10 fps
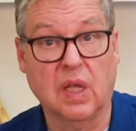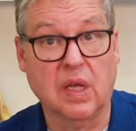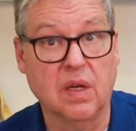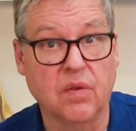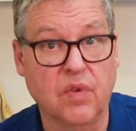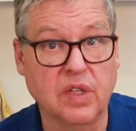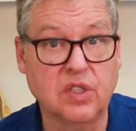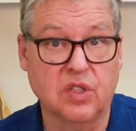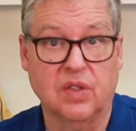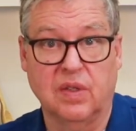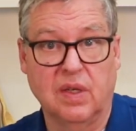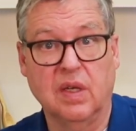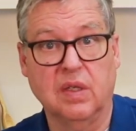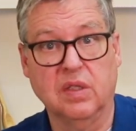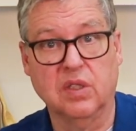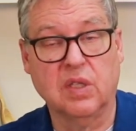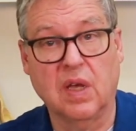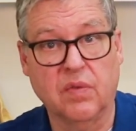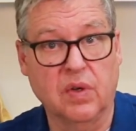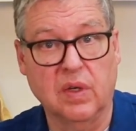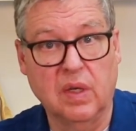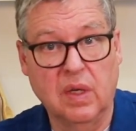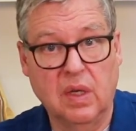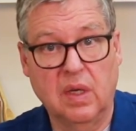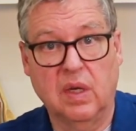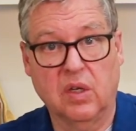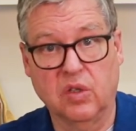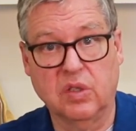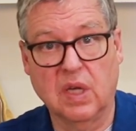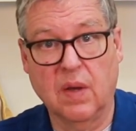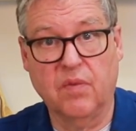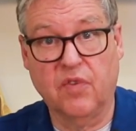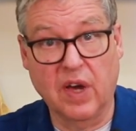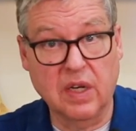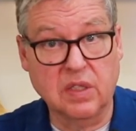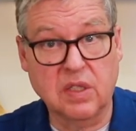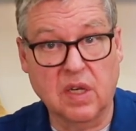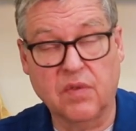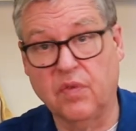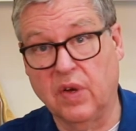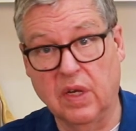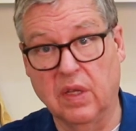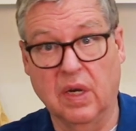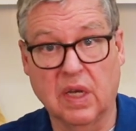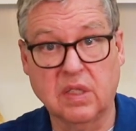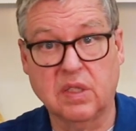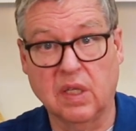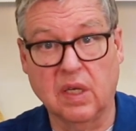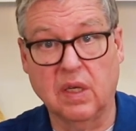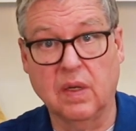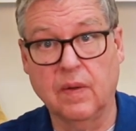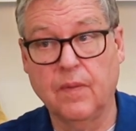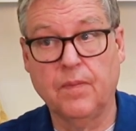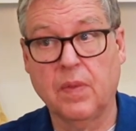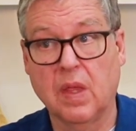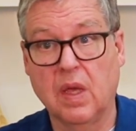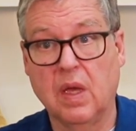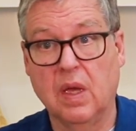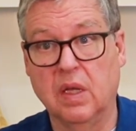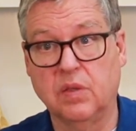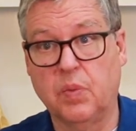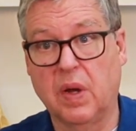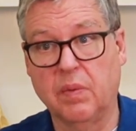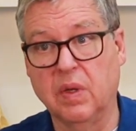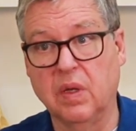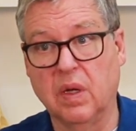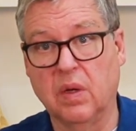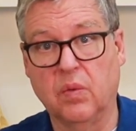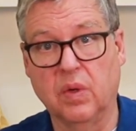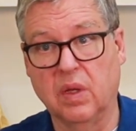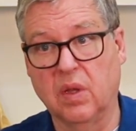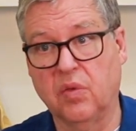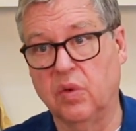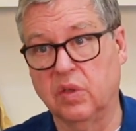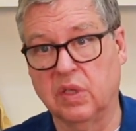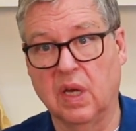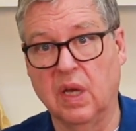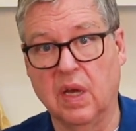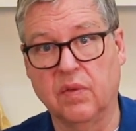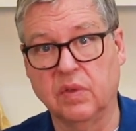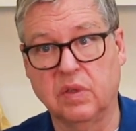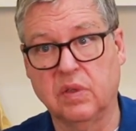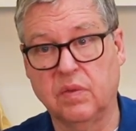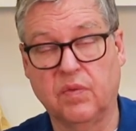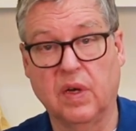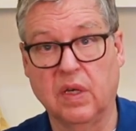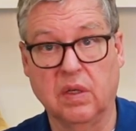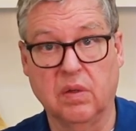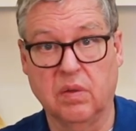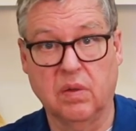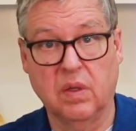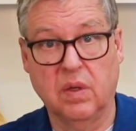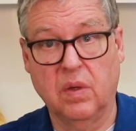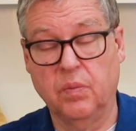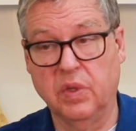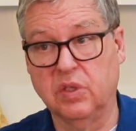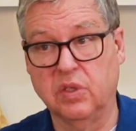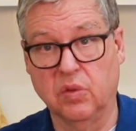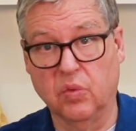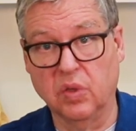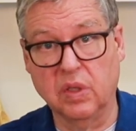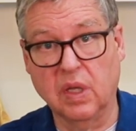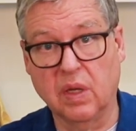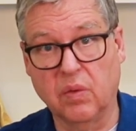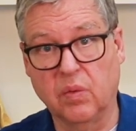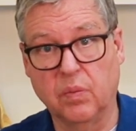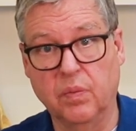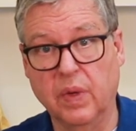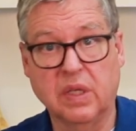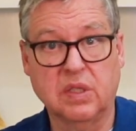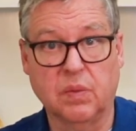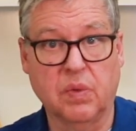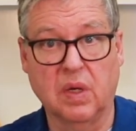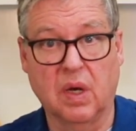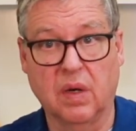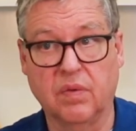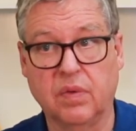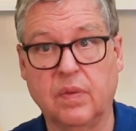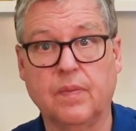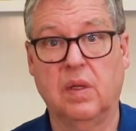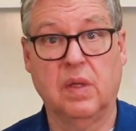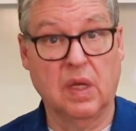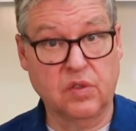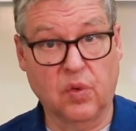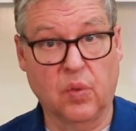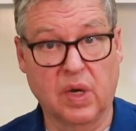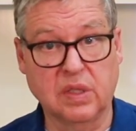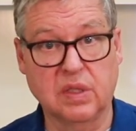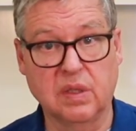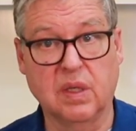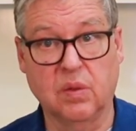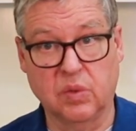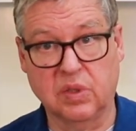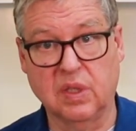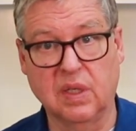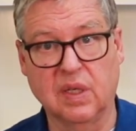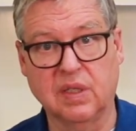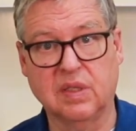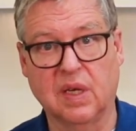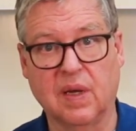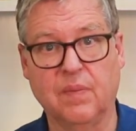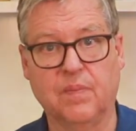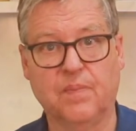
adventure, and you just have a good time finding stuff, finding the next thing. And it's probably one of the thrills I have is finding pieces of wood that'll make something out of. Thanks for watching, and we'll see you next time.